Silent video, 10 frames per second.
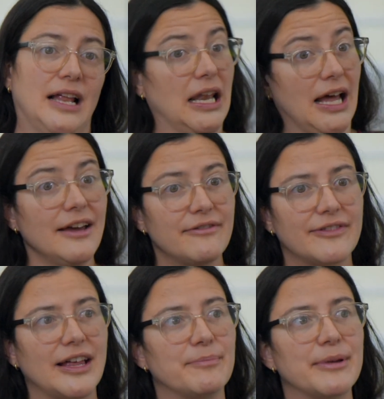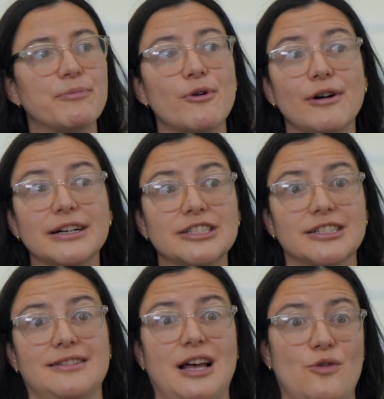life that people are
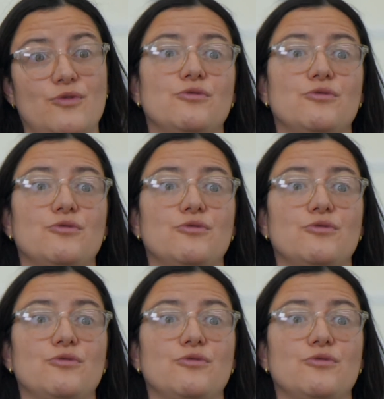just now